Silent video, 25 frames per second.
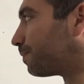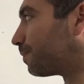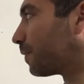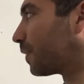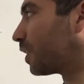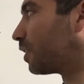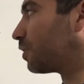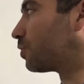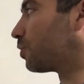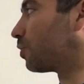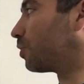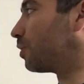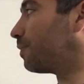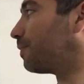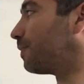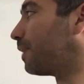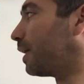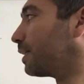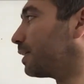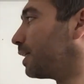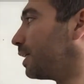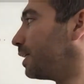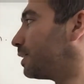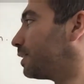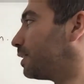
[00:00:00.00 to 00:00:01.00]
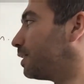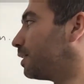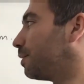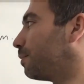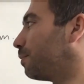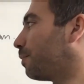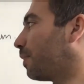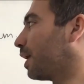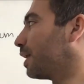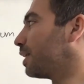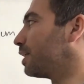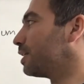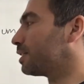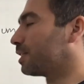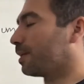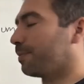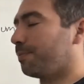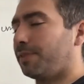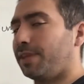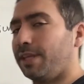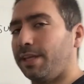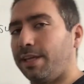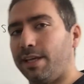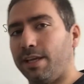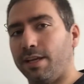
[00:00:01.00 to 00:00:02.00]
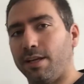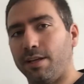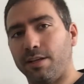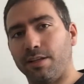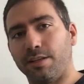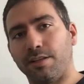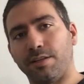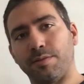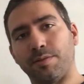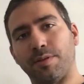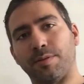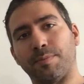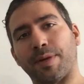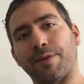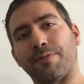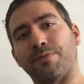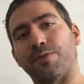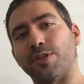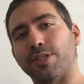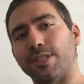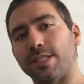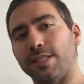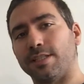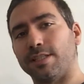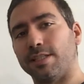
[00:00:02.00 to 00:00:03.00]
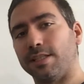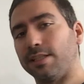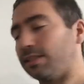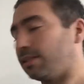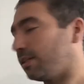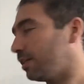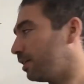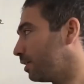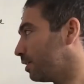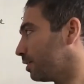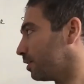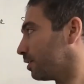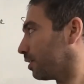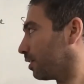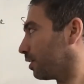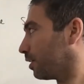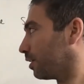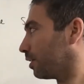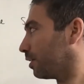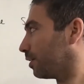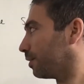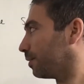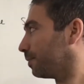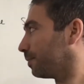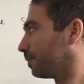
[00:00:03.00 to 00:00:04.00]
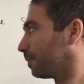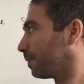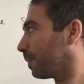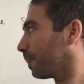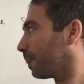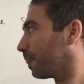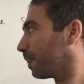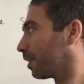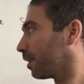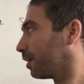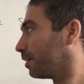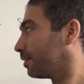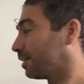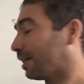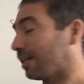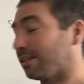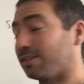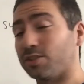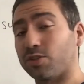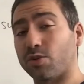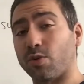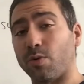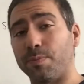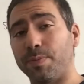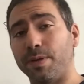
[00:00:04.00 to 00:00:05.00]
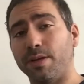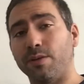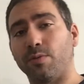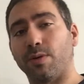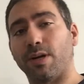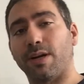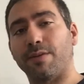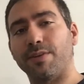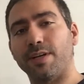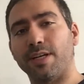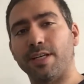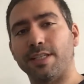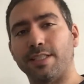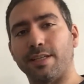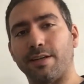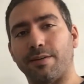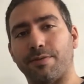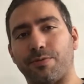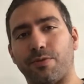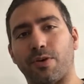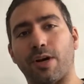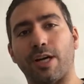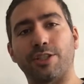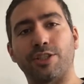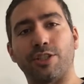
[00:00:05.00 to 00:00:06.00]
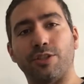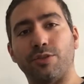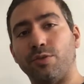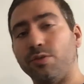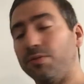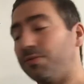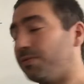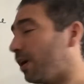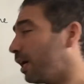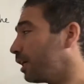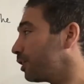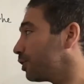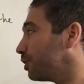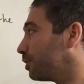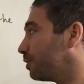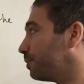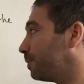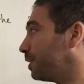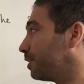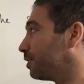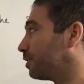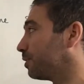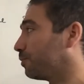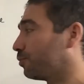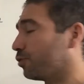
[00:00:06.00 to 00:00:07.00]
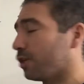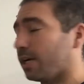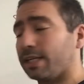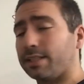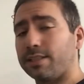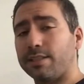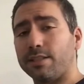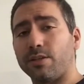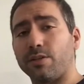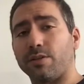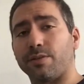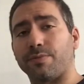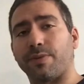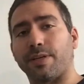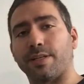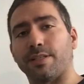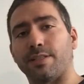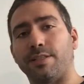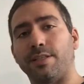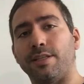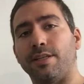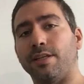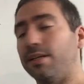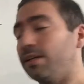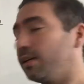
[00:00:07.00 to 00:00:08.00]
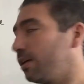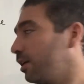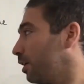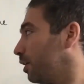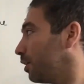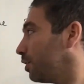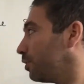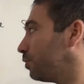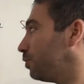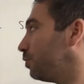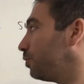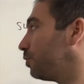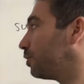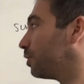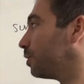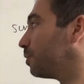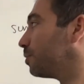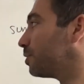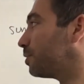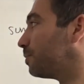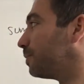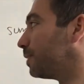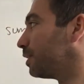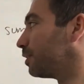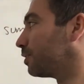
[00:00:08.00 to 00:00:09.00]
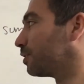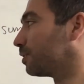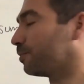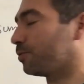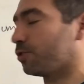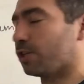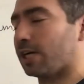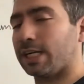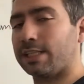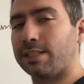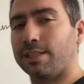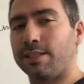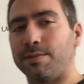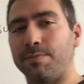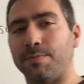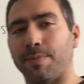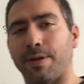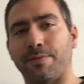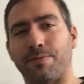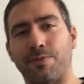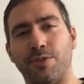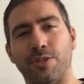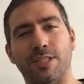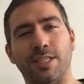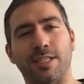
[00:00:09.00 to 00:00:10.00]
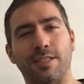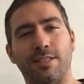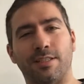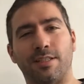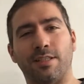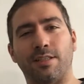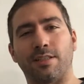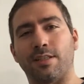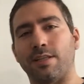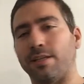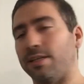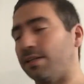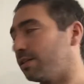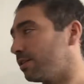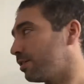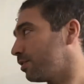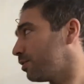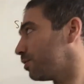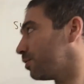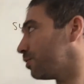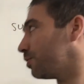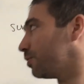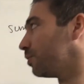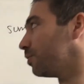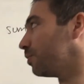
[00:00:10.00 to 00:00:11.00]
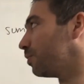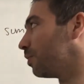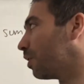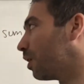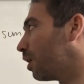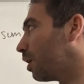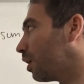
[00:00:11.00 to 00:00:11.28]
So the fact that I see a minus, I'm thinking that my first instinct is telescoping. Whenever I see a fraction, two fractions being subtracted, or if I see two terms being subtracted, my first instinct is to